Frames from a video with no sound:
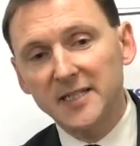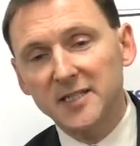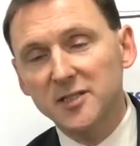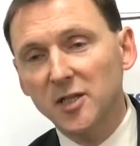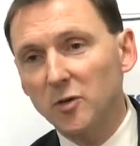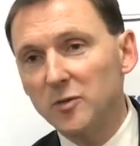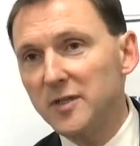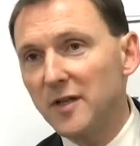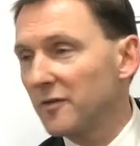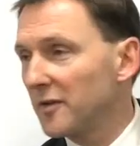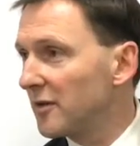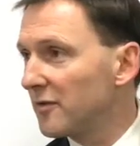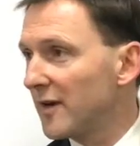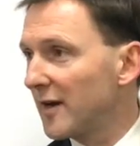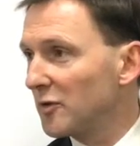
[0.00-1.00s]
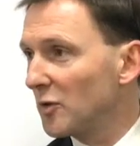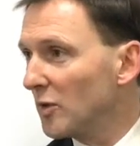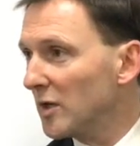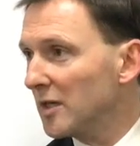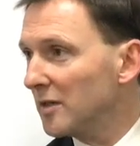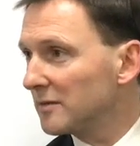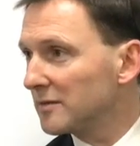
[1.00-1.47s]
is so different around the
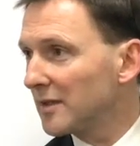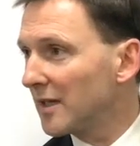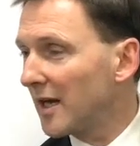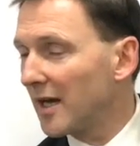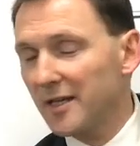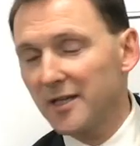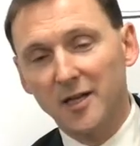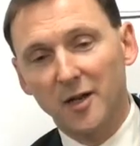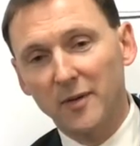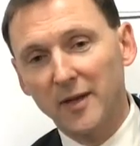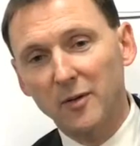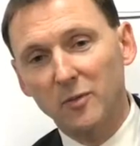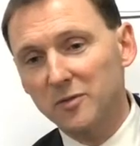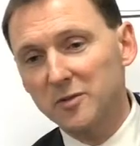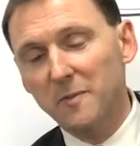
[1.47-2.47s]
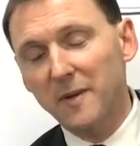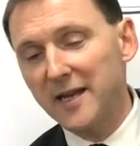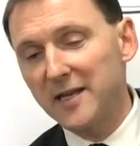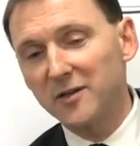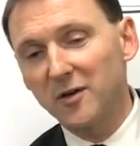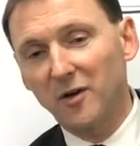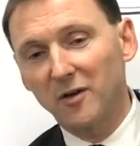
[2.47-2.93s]
world. Uh, you know, it will
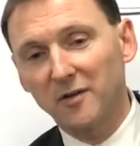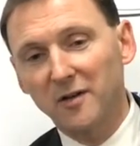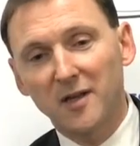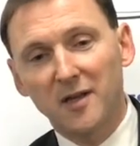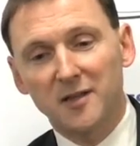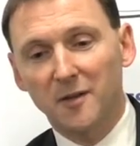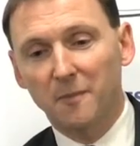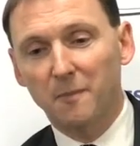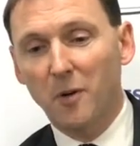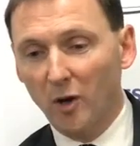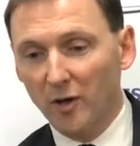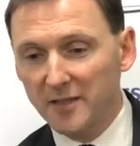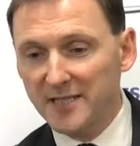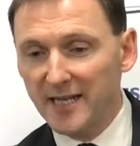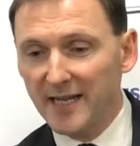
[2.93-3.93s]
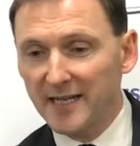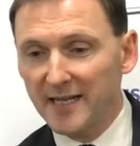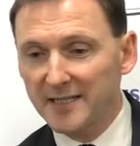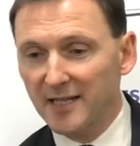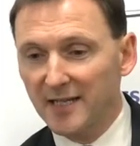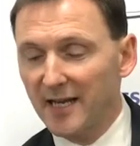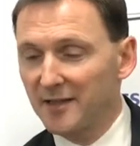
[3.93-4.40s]
depend on the
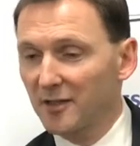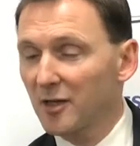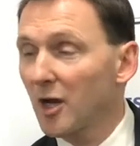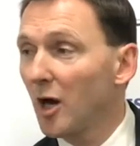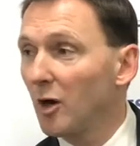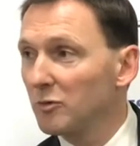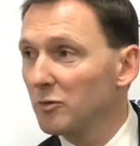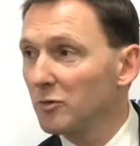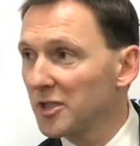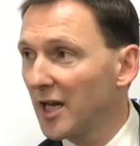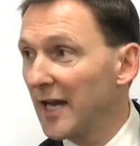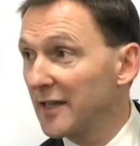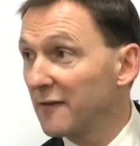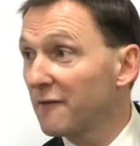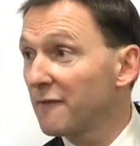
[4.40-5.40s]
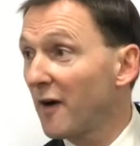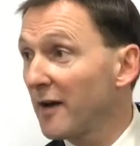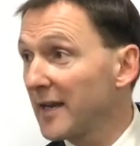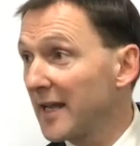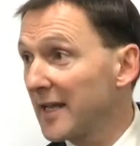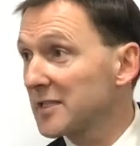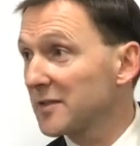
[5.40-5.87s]
politics and the culture and the
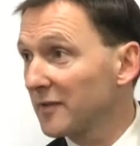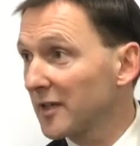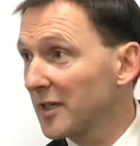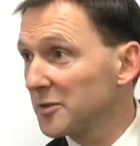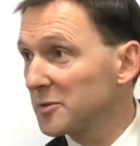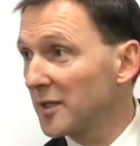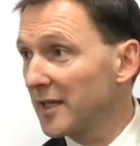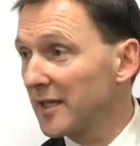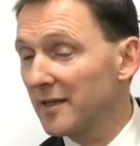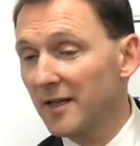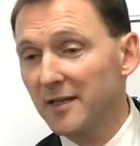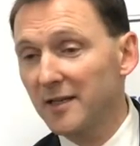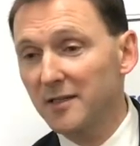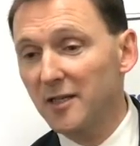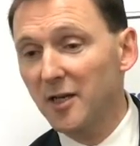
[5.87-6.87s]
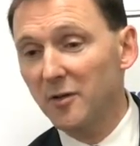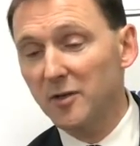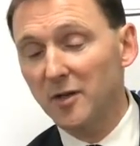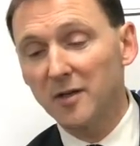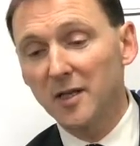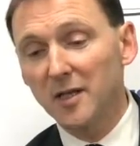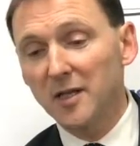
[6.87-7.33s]
finance of the country. And, and you know,
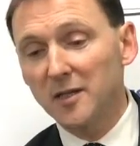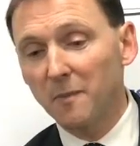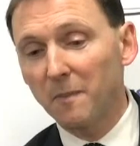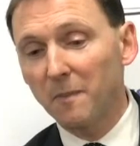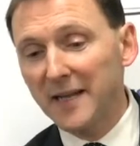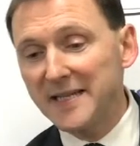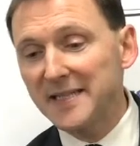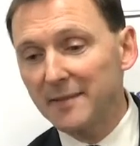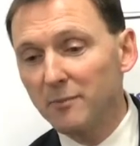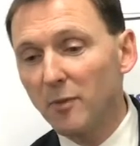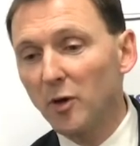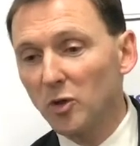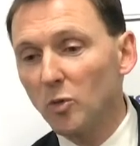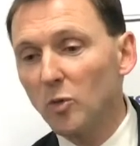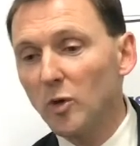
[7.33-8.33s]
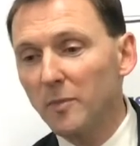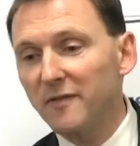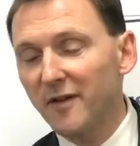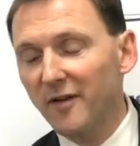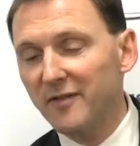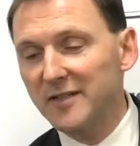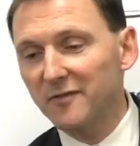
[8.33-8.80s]
the, the policing model will be
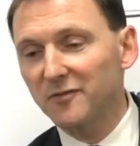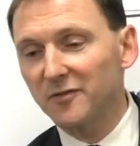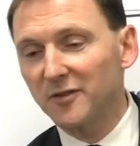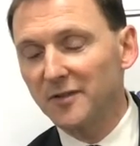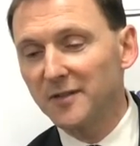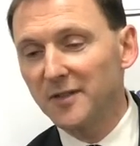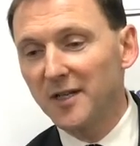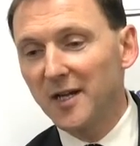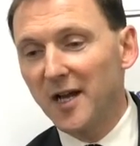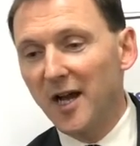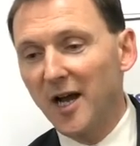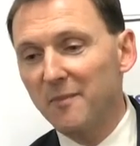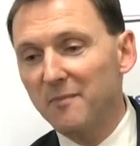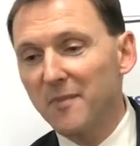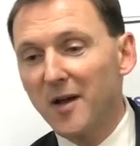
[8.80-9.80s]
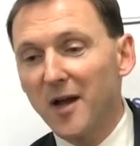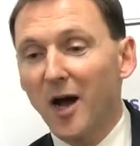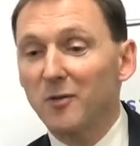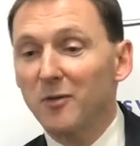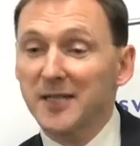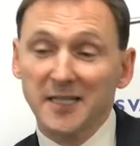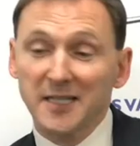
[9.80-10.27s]
very different. Um, I
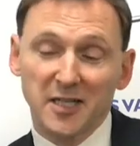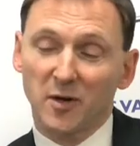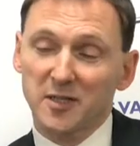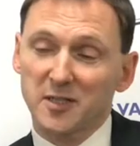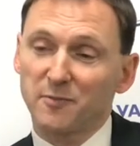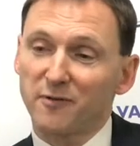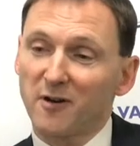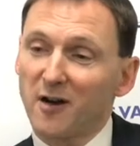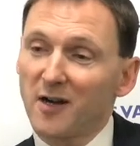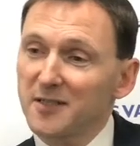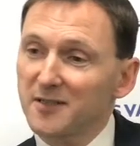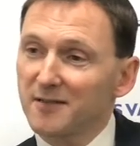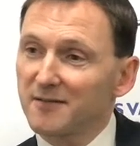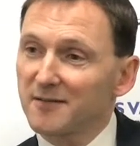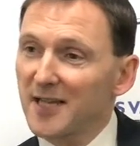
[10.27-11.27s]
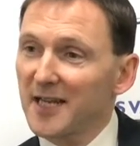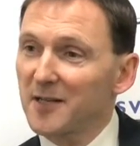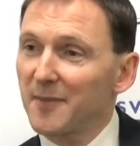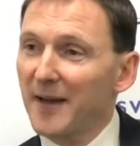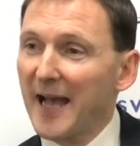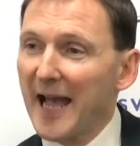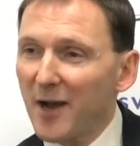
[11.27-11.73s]
was actually quite surprised and taken
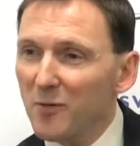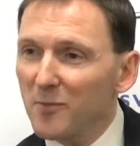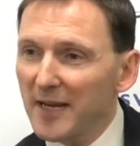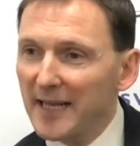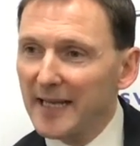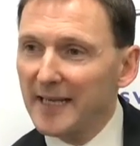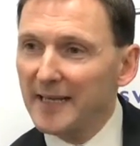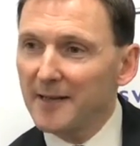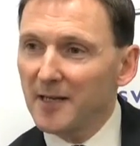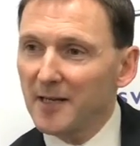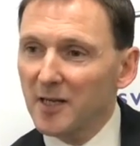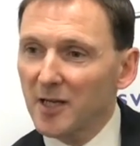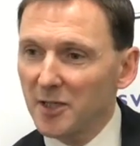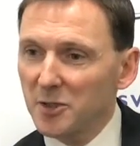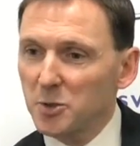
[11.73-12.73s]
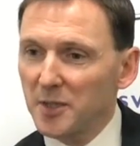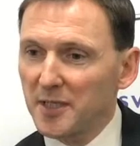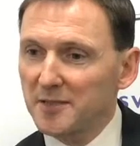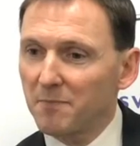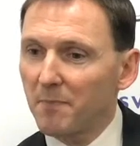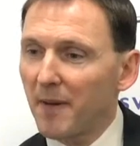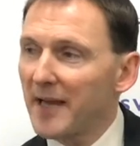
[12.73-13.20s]
about how many
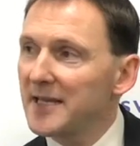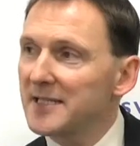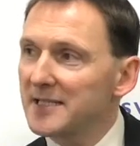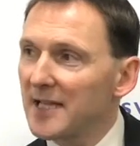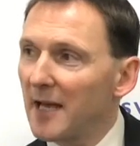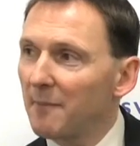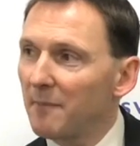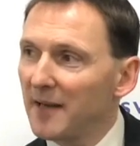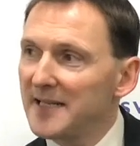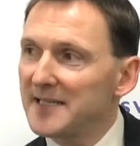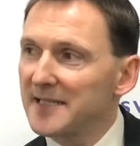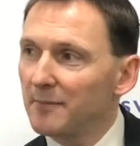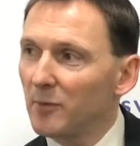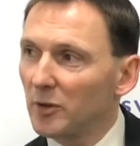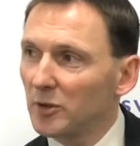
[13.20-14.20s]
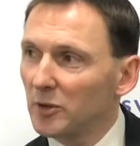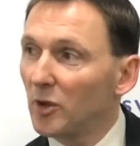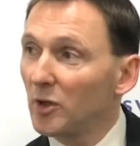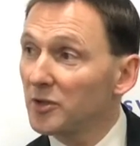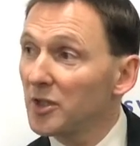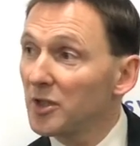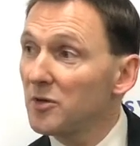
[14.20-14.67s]
countries base their policing model
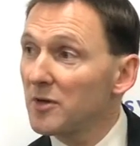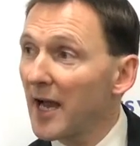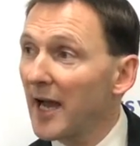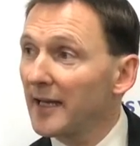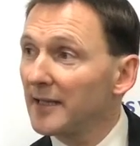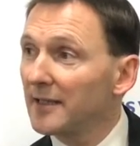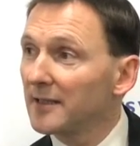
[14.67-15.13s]
on the UK